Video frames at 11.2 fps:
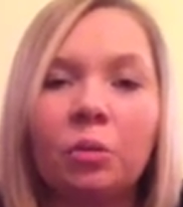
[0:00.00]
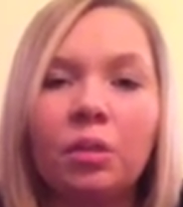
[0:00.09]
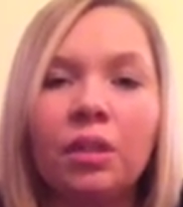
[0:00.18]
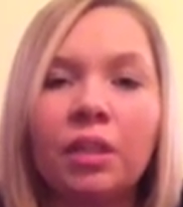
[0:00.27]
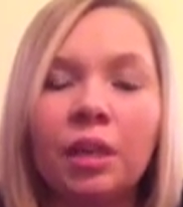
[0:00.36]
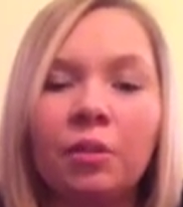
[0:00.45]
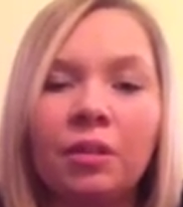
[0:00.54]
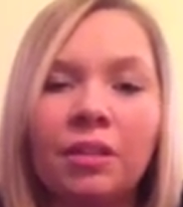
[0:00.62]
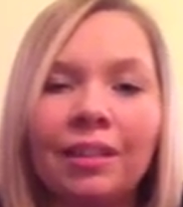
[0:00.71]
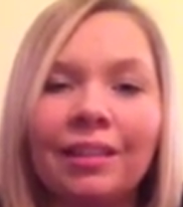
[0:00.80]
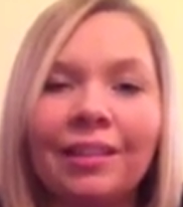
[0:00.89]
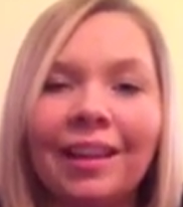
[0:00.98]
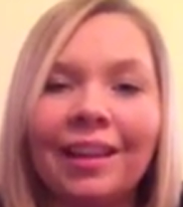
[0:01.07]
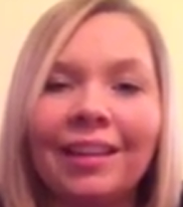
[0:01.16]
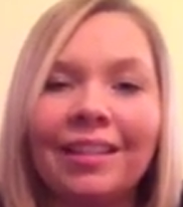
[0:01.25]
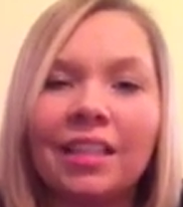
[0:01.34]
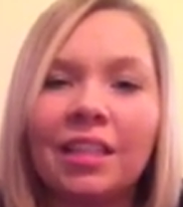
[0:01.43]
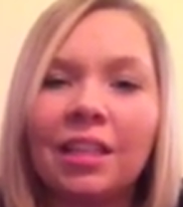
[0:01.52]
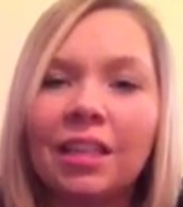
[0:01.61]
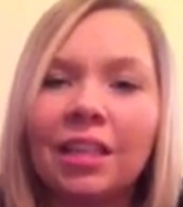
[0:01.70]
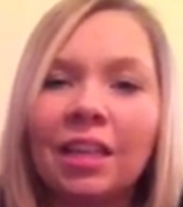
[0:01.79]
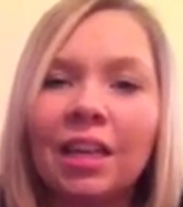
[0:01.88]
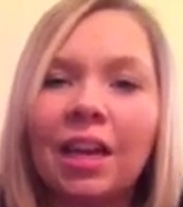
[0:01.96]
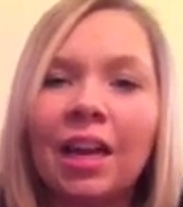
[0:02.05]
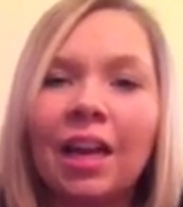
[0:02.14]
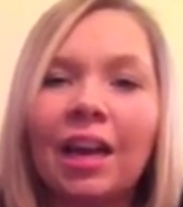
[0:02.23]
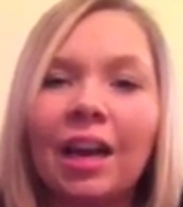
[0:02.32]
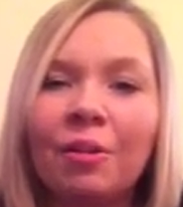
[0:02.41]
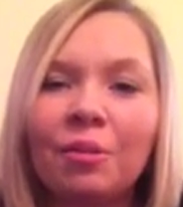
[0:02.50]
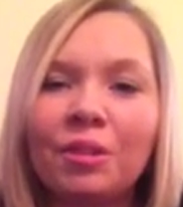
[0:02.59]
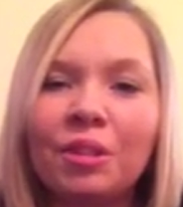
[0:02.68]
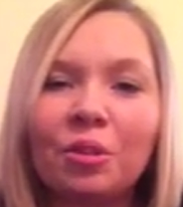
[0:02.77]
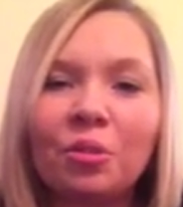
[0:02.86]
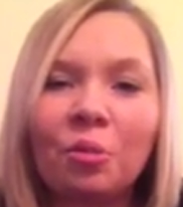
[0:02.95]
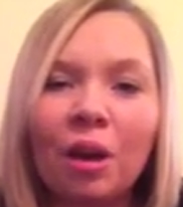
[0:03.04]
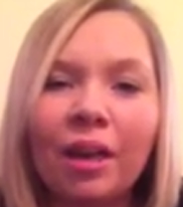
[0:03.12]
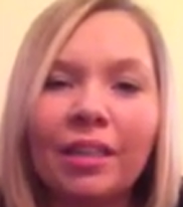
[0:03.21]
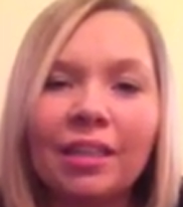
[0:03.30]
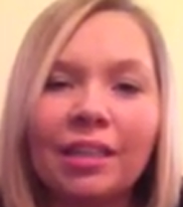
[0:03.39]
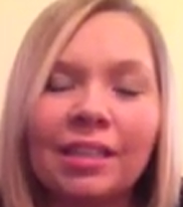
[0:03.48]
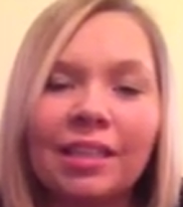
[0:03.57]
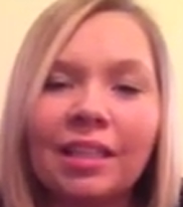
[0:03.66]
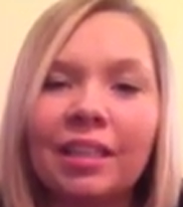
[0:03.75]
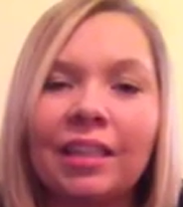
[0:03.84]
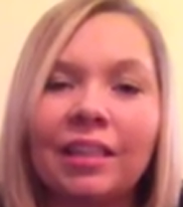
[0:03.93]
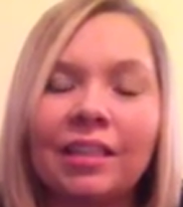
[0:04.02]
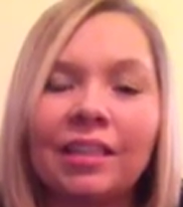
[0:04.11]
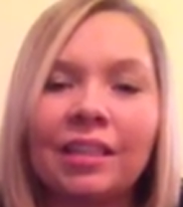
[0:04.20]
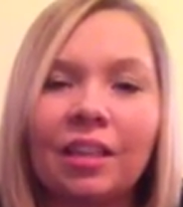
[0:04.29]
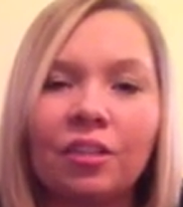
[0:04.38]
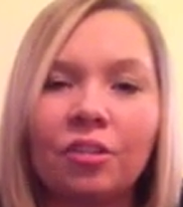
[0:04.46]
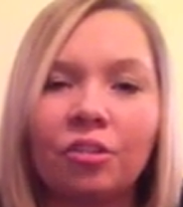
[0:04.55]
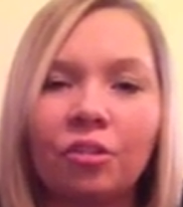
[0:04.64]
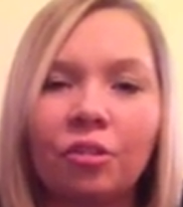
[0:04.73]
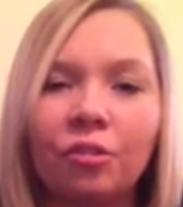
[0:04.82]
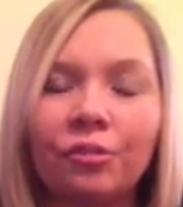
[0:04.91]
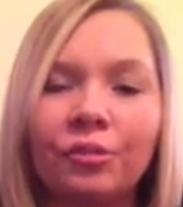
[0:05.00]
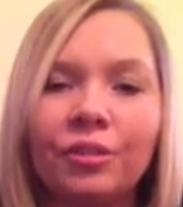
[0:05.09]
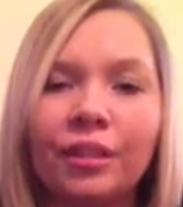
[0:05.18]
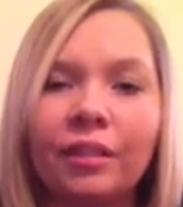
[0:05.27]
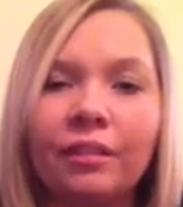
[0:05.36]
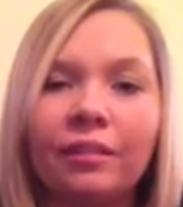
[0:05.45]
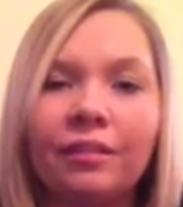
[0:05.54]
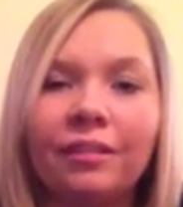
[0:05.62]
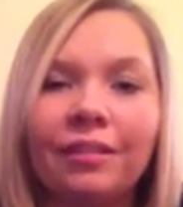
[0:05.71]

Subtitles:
noticing that I wasn't quite as thin as the other girls, and